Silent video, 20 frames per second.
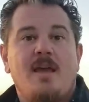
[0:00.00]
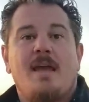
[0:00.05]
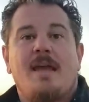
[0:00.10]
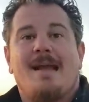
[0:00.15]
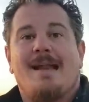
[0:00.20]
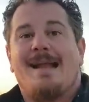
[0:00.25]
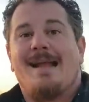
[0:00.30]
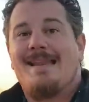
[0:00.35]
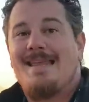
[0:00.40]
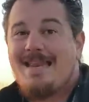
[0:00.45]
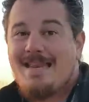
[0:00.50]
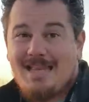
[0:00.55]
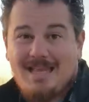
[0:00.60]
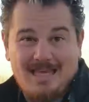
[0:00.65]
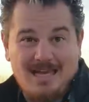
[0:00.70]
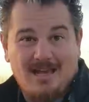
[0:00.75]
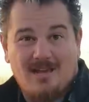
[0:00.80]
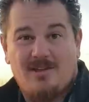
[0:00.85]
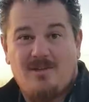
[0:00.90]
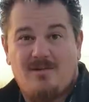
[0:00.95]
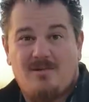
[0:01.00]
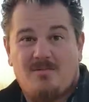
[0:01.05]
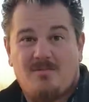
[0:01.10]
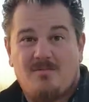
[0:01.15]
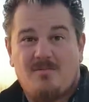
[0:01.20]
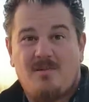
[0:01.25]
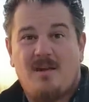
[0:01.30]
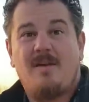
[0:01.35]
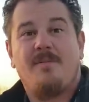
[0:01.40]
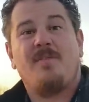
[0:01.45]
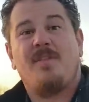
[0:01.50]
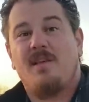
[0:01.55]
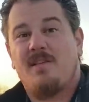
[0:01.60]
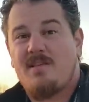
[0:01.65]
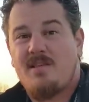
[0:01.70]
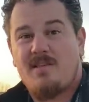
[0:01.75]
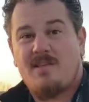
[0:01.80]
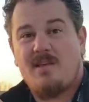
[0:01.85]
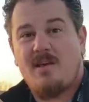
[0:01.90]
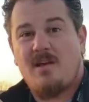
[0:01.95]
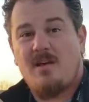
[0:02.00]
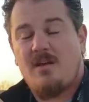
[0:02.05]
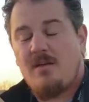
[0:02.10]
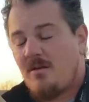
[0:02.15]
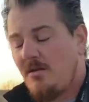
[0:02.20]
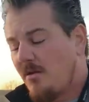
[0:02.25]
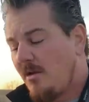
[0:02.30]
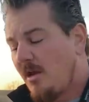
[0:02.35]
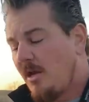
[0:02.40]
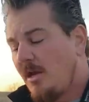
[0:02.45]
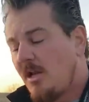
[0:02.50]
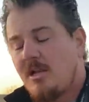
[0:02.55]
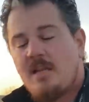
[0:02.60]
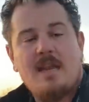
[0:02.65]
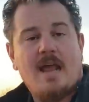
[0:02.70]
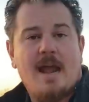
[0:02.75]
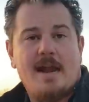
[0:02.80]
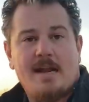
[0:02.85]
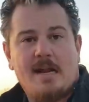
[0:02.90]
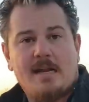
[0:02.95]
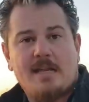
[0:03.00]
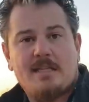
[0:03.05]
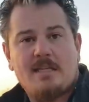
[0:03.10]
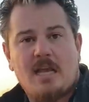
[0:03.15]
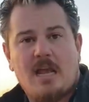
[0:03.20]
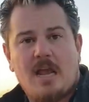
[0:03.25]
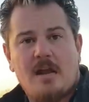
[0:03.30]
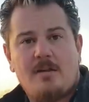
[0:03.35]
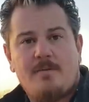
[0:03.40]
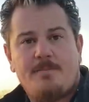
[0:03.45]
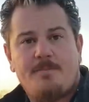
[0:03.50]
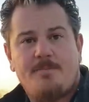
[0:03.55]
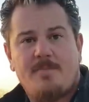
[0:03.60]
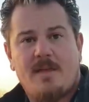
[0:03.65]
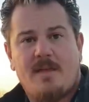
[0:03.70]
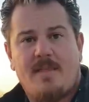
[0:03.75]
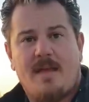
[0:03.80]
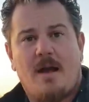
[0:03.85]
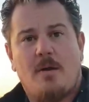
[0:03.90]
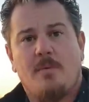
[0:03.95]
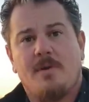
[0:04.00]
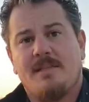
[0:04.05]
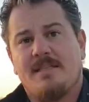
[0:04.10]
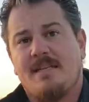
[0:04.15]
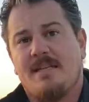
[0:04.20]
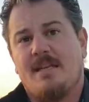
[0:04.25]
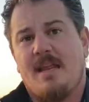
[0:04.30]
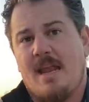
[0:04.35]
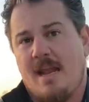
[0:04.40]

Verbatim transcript: And I need to tell you, if this is a 9 out of 10 and that one's an